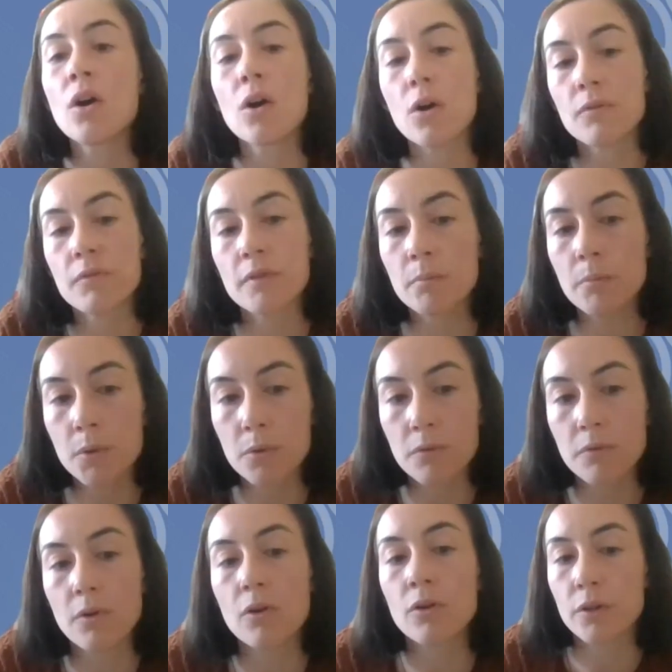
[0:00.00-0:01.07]
of improved
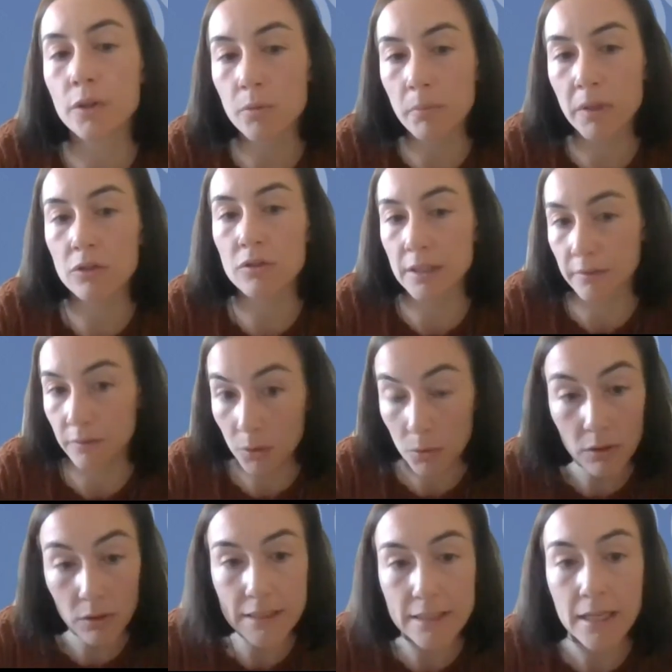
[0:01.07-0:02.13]
or new methods and
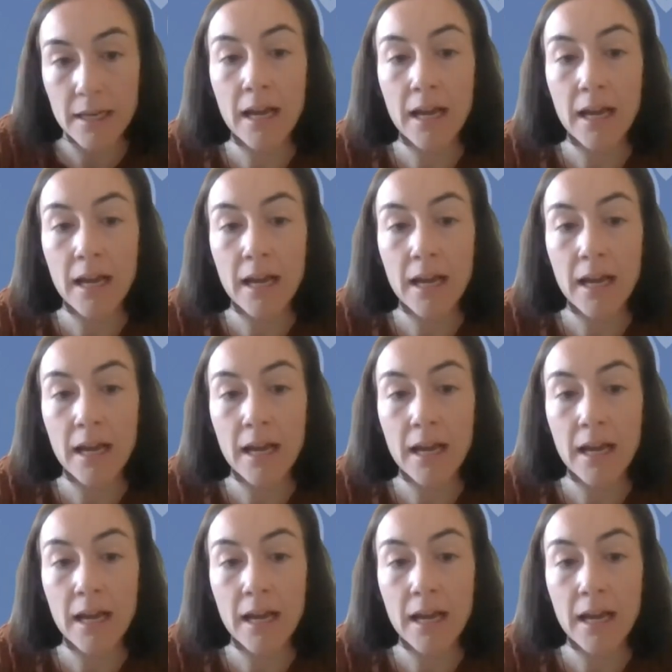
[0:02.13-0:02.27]
tools,